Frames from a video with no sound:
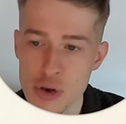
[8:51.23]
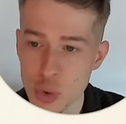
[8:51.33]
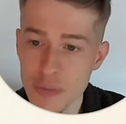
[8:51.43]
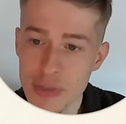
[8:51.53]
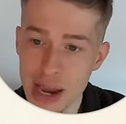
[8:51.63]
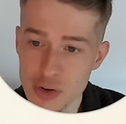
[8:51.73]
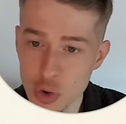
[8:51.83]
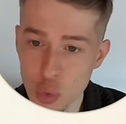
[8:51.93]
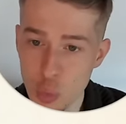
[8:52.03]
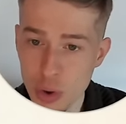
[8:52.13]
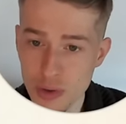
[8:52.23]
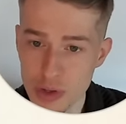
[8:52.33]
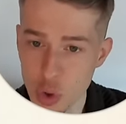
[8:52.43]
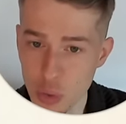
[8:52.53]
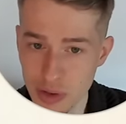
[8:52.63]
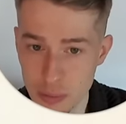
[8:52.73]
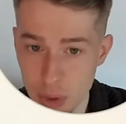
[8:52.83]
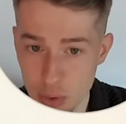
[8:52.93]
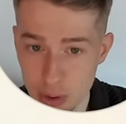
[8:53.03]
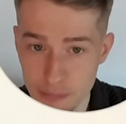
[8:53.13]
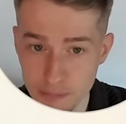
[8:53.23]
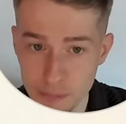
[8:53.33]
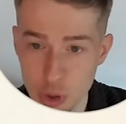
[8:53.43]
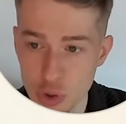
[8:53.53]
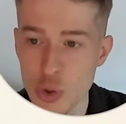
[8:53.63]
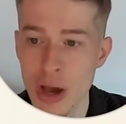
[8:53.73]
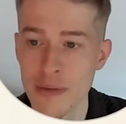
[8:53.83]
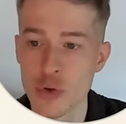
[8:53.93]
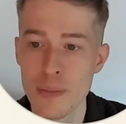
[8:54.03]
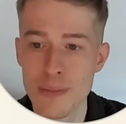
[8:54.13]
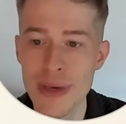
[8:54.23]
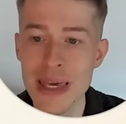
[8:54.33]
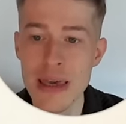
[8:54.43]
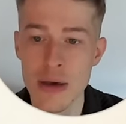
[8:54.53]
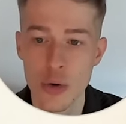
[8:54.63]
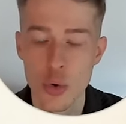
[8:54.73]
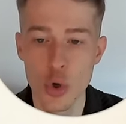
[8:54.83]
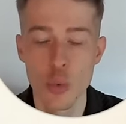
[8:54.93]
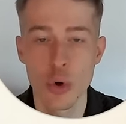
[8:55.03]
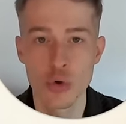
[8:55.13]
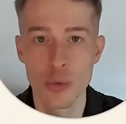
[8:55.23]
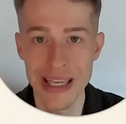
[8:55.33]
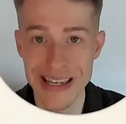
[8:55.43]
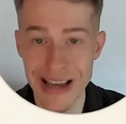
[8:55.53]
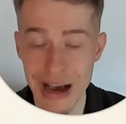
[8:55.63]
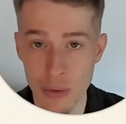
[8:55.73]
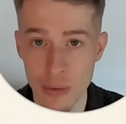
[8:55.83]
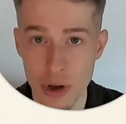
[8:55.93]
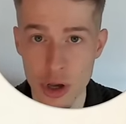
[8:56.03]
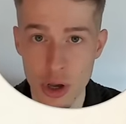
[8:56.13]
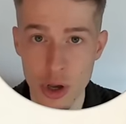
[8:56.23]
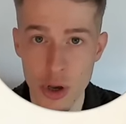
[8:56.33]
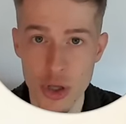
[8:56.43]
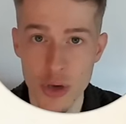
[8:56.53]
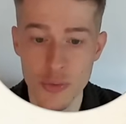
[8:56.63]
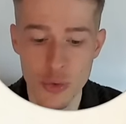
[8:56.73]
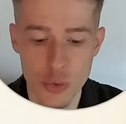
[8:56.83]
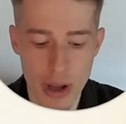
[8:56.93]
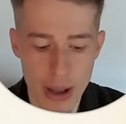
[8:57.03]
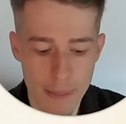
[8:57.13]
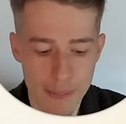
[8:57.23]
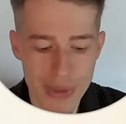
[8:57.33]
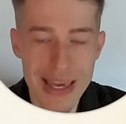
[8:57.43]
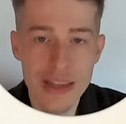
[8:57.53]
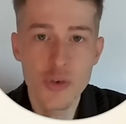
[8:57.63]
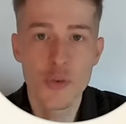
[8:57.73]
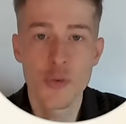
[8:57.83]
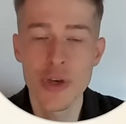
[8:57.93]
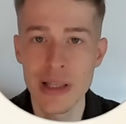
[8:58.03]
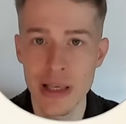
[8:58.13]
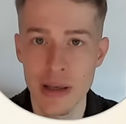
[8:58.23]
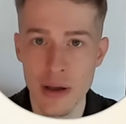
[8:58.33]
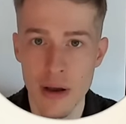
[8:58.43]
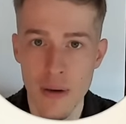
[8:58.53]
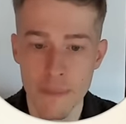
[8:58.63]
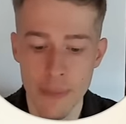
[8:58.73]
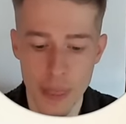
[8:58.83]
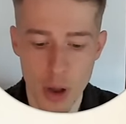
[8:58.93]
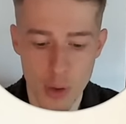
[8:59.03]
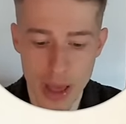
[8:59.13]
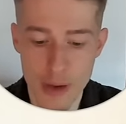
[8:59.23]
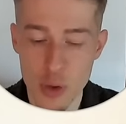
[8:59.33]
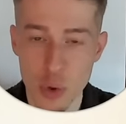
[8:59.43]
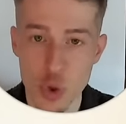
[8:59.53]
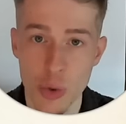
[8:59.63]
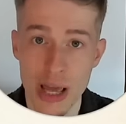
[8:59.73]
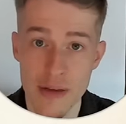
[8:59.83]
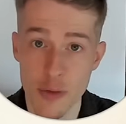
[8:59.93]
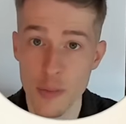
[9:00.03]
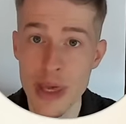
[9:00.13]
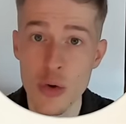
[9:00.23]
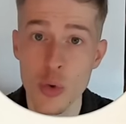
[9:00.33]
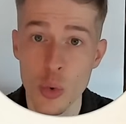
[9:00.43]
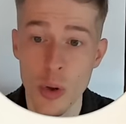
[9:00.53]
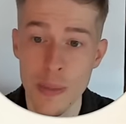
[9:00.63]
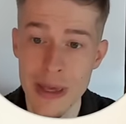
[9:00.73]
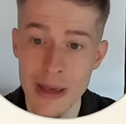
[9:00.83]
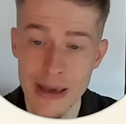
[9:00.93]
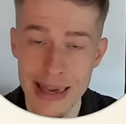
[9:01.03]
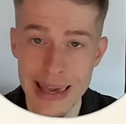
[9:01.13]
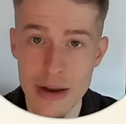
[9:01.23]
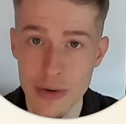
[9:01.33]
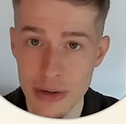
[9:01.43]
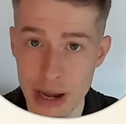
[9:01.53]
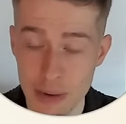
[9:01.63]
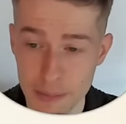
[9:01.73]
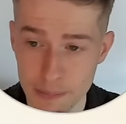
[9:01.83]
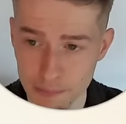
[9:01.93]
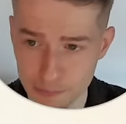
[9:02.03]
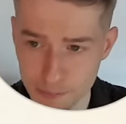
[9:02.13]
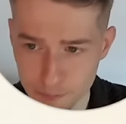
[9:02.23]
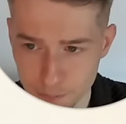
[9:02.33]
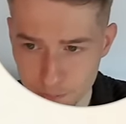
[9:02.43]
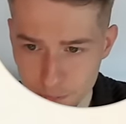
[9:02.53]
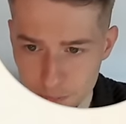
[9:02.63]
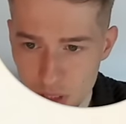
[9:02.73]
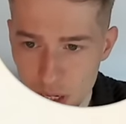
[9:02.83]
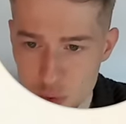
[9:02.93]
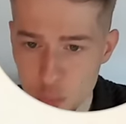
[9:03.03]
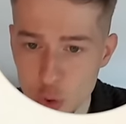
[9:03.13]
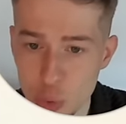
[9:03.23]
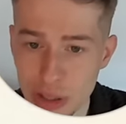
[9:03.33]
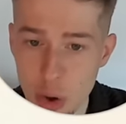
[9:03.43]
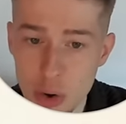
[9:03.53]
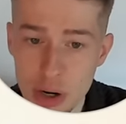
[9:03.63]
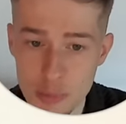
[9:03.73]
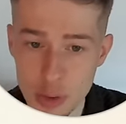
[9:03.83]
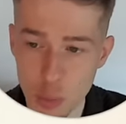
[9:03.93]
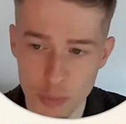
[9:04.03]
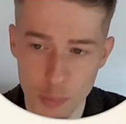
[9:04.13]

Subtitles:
So if the external world is only the mirror, you have to be who you want to be now. You have to be in the feeling of having what you want to have, of being who you want to be here and now. So if you dwell long enough in the wish